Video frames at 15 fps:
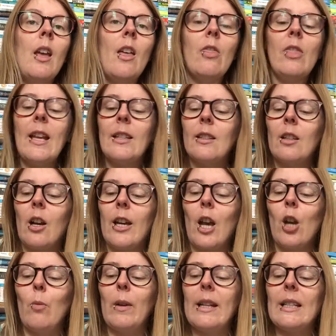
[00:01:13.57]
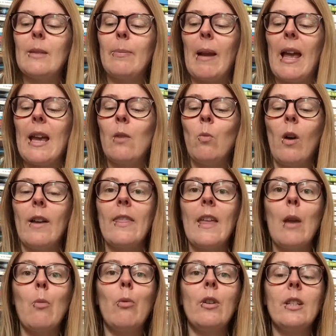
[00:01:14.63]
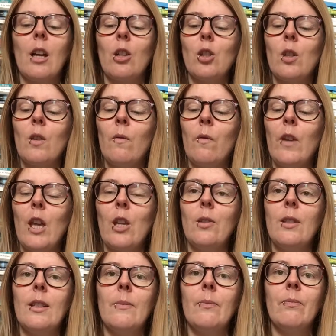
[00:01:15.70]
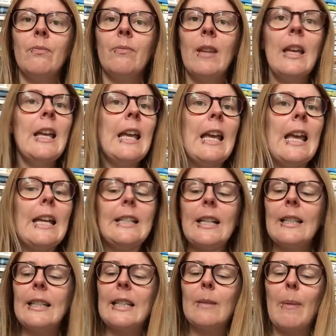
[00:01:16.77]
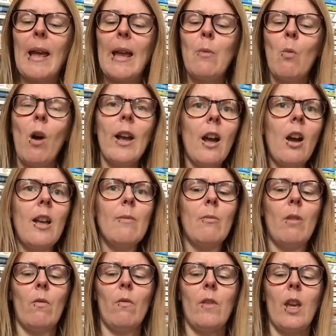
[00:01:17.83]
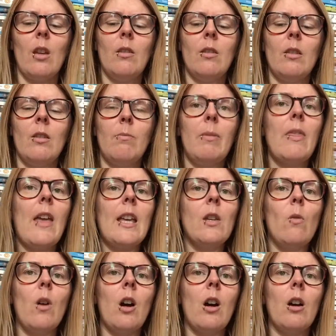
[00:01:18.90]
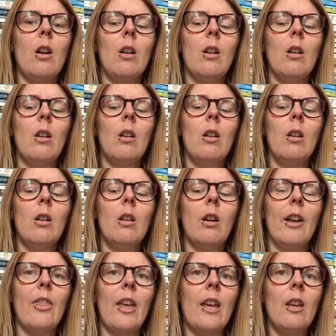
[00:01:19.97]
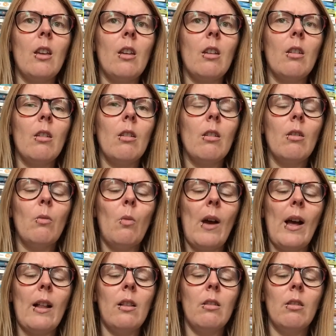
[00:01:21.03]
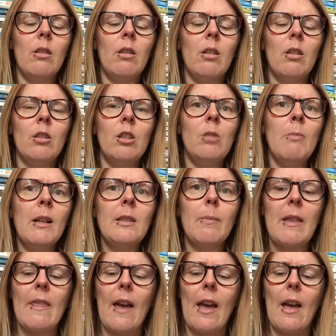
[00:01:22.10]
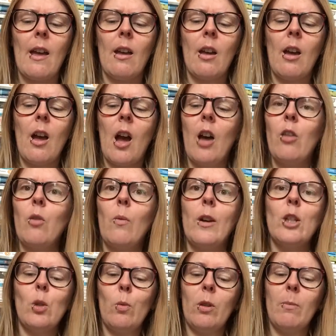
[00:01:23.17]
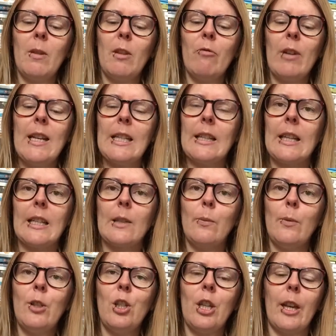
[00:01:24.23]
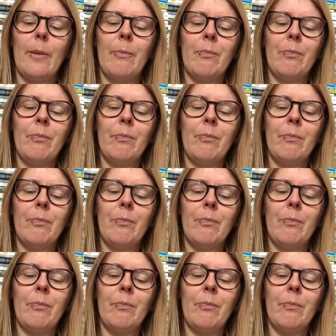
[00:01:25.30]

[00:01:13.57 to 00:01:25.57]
This, I hope, will explain why they were a touch confused. It doesn't explain why I'm confused, but there you are. I think, well, you must be there, otherwise you wouldn't be reading this, would you?